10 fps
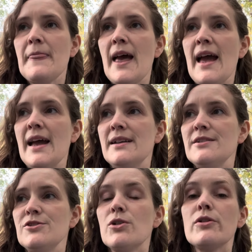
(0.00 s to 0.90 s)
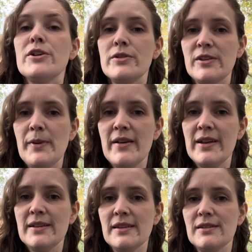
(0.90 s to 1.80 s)
and draw on your
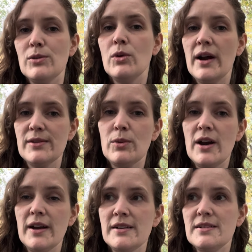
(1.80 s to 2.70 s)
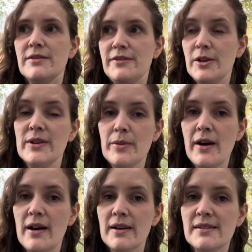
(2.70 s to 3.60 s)
experience as to what has worked for you in the
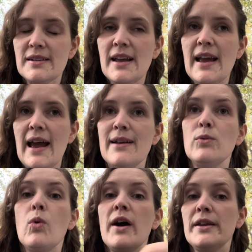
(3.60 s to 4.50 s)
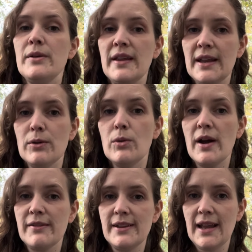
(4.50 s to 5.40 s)
past and why you think it will
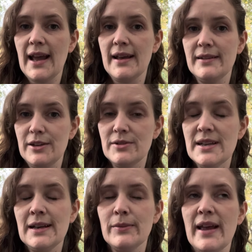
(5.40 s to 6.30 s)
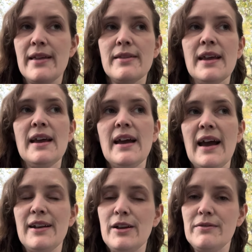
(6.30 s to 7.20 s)
work for the cat that you're dealing with.
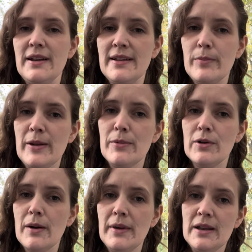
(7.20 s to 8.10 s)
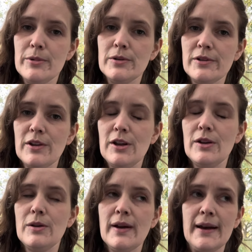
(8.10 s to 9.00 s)
And hopefully they'll be more amenable
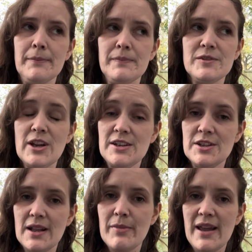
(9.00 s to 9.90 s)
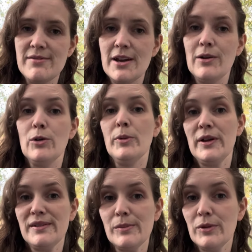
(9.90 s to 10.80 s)
to changing their behaviour or
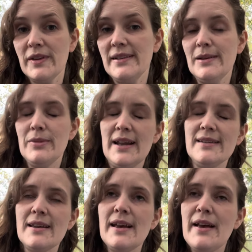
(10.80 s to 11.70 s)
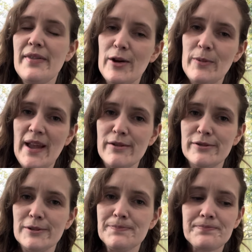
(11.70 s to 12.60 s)
putting some more things in place that will be
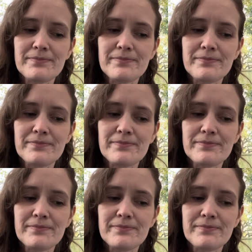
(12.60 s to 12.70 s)
helpful.